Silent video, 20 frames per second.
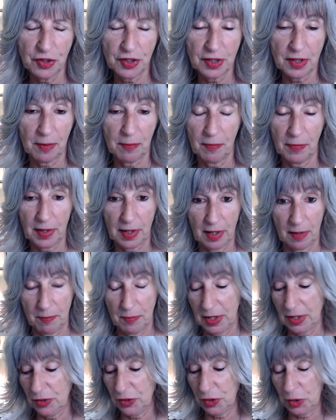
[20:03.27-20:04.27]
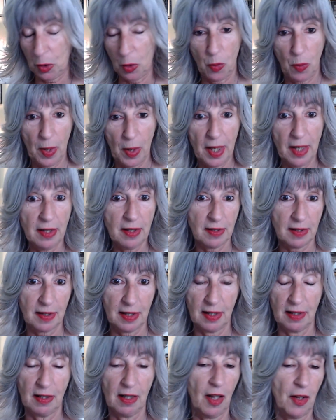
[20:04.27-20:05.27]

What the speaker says: Some things go away, then